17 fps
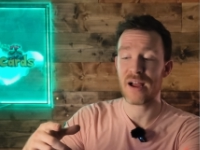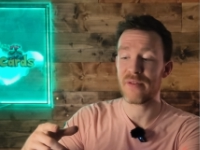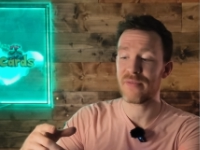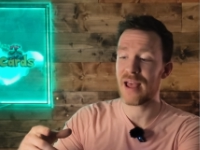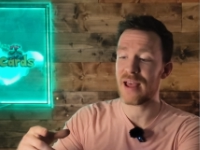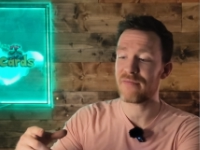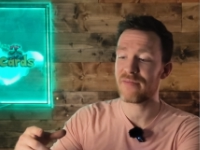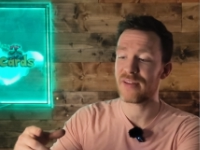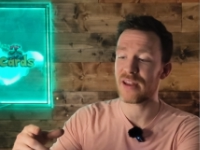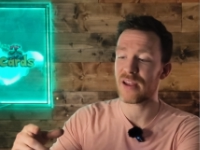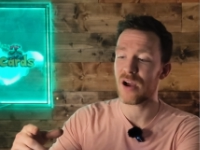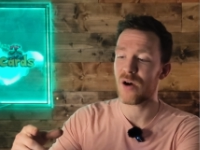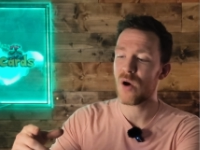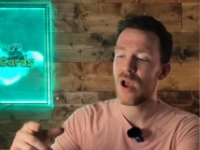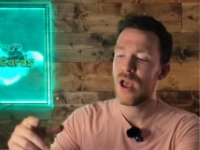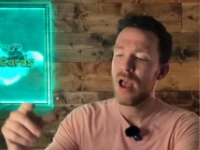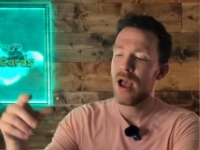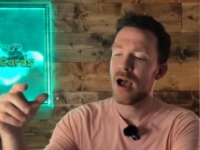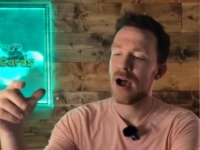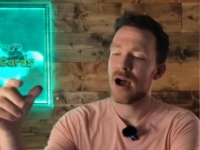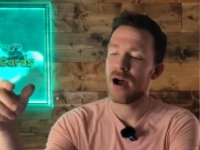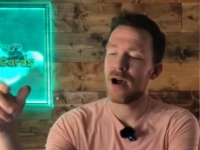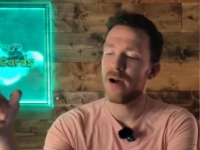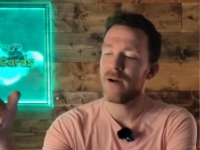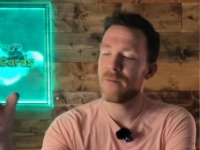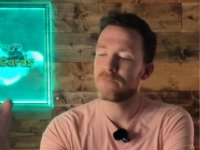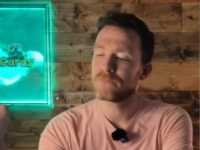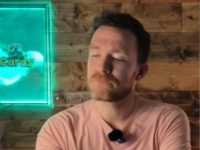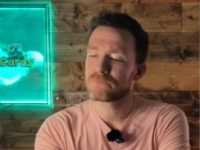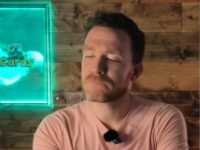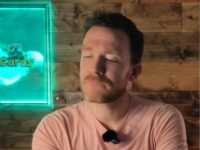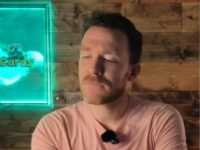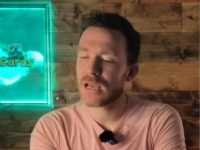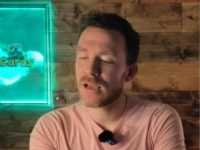that video.
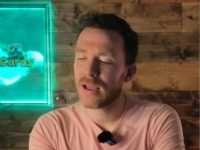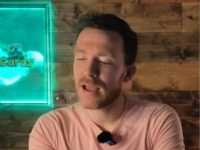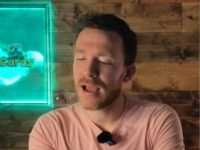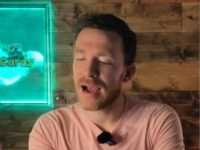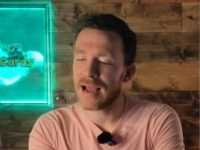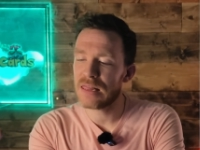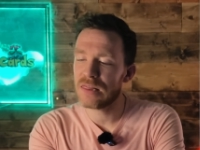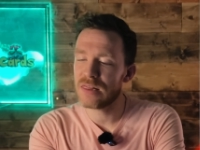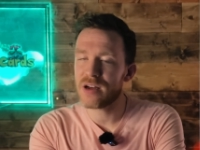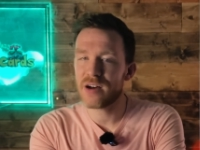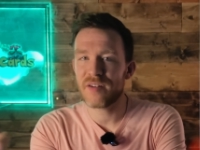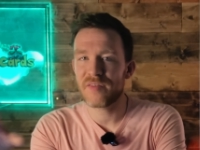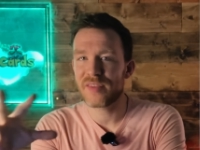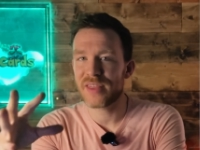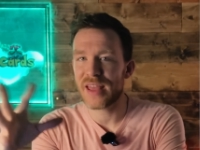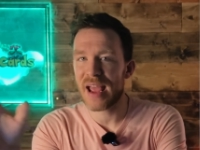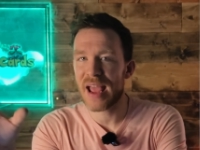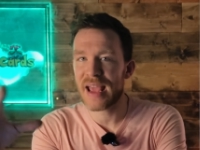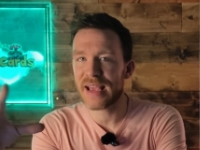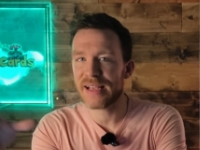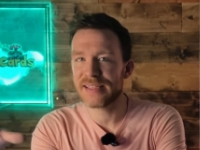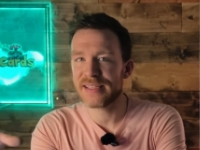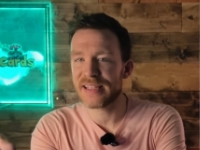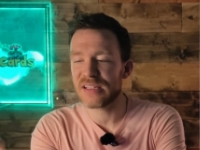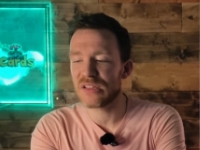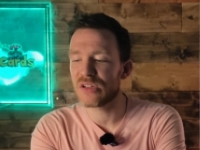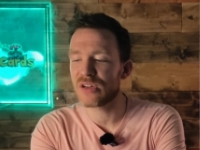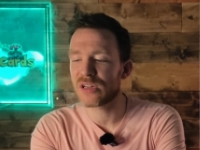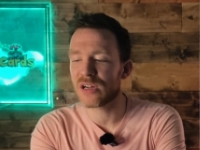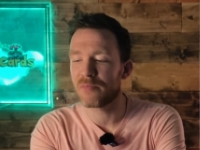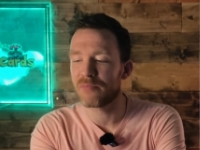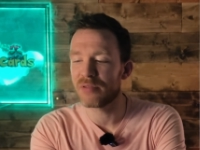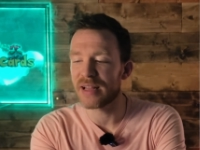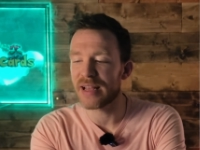I love the hazy look
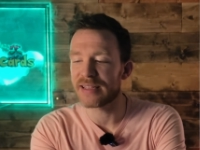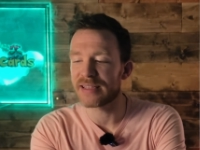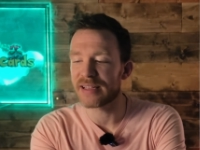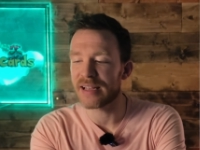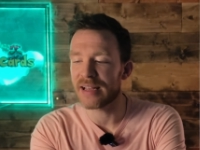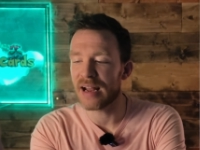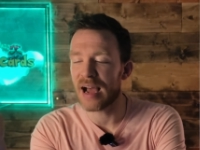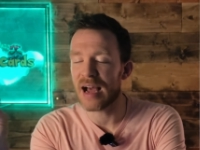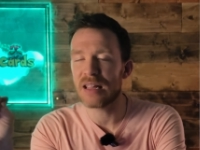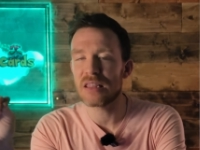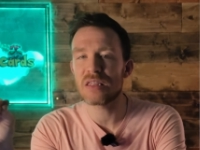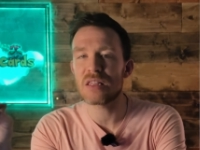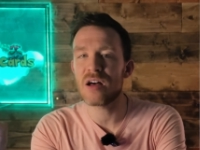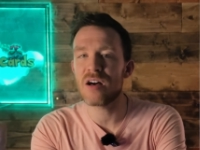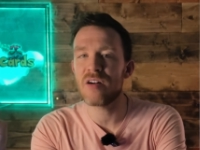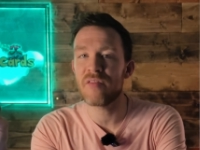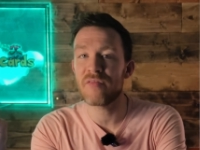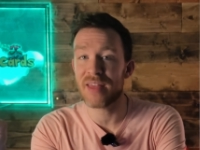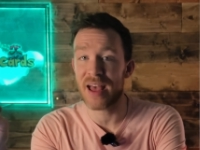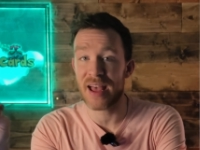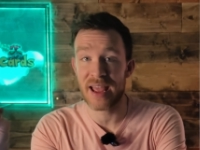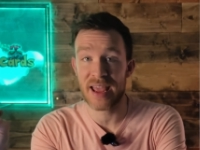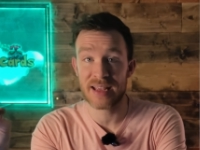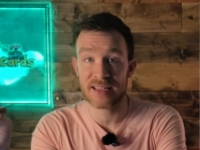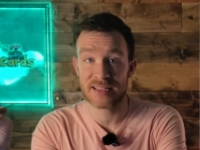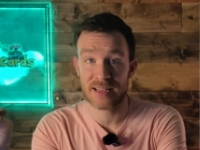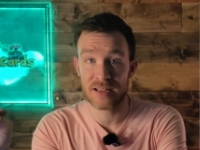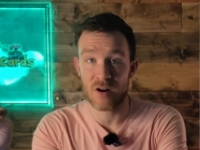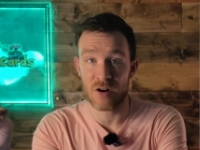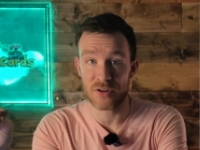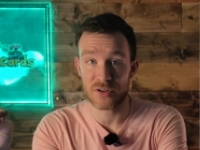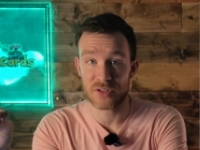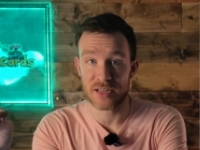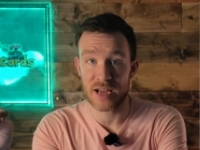on Blaziken. I love that hazy
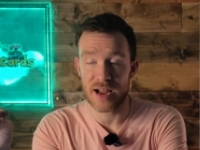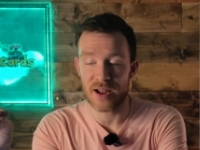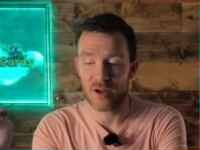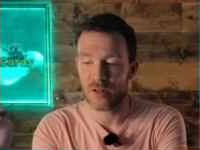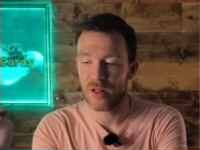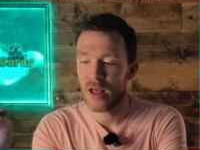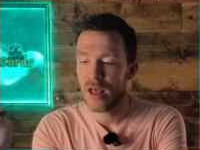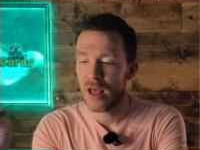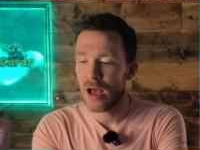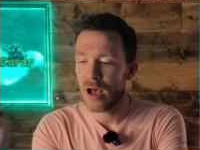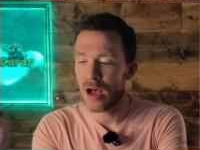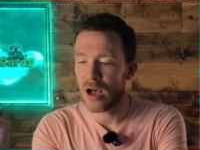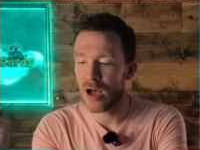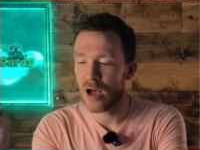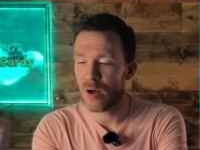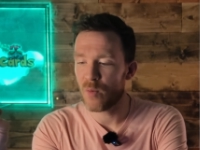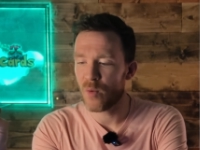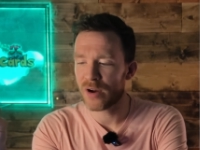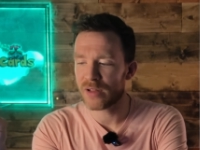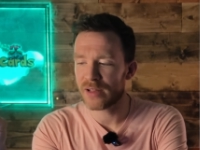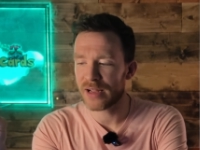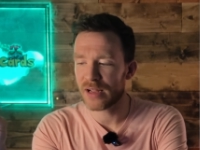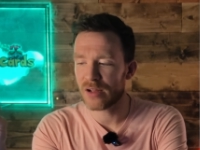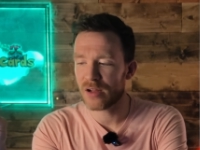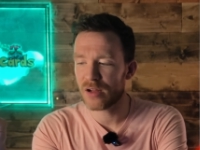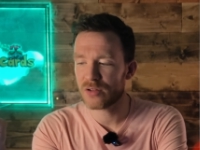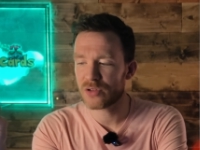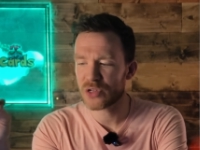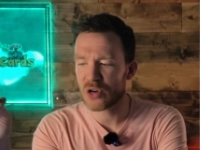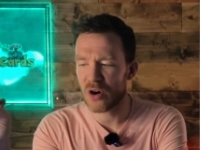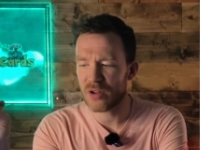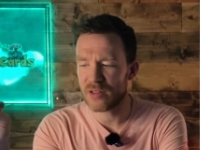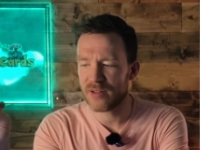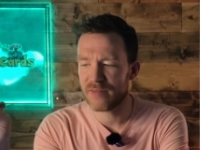art style, where like
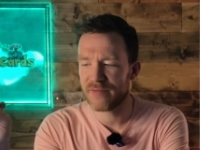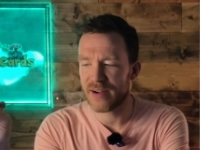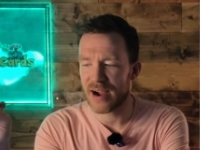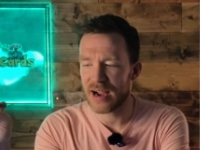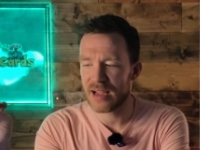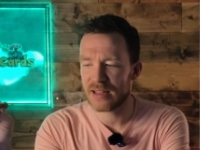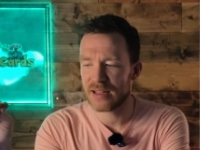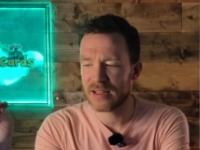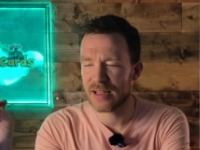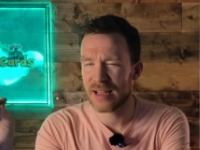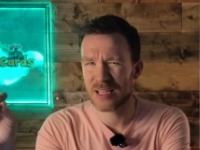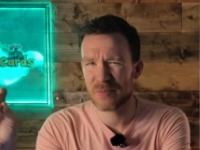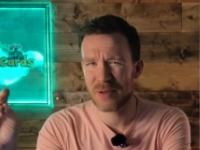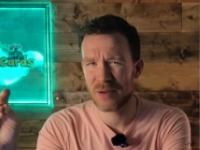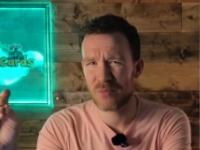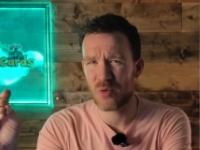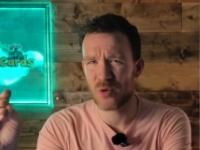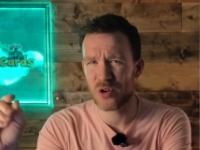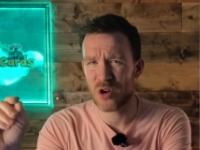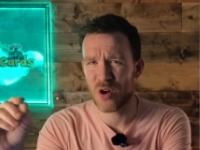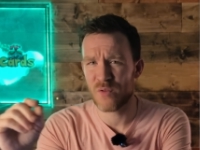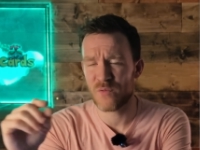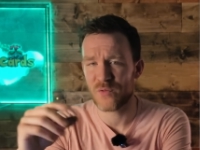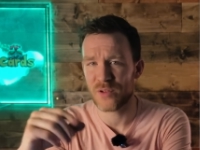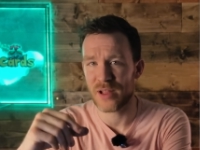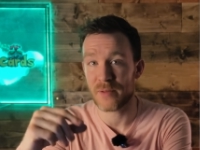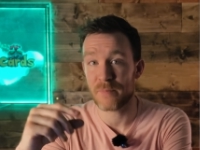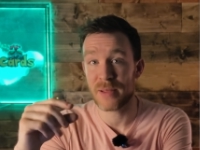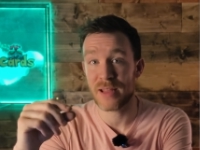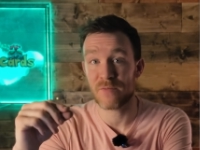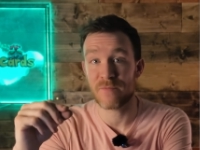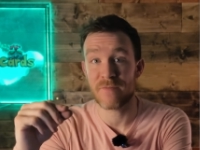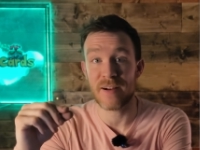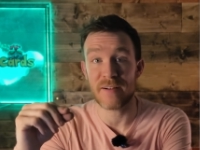Scarlet Violet has been more known for like
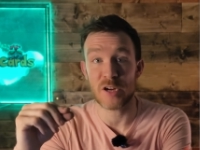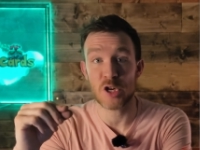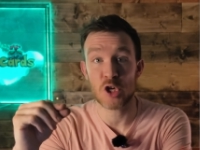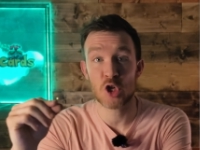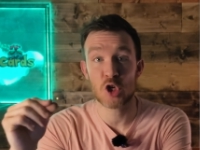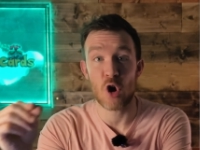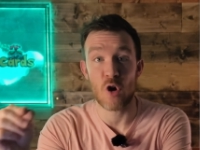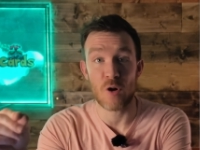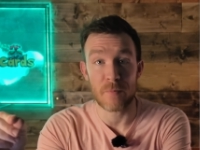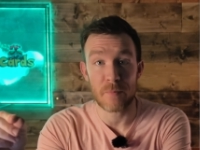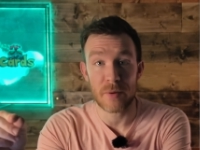being very sharp